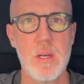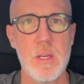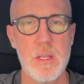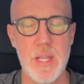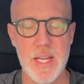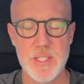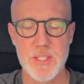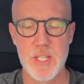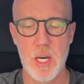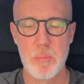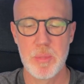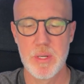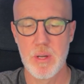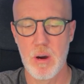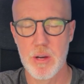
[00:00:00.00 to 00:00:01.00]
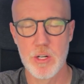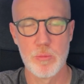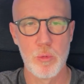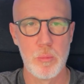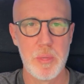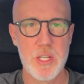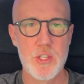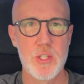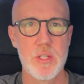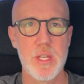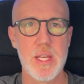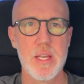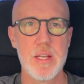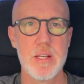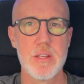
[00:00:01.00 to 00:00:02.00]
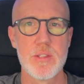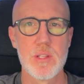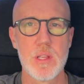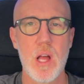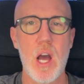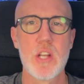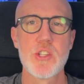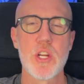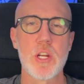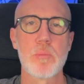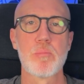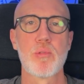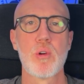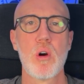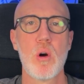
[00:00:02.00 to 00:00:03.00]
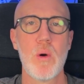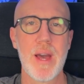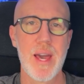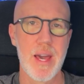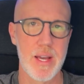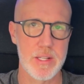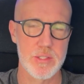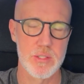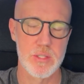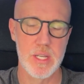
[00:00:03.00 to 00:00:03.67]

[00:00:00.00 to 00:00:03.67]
Next up in honorable mention is Logic Pro X,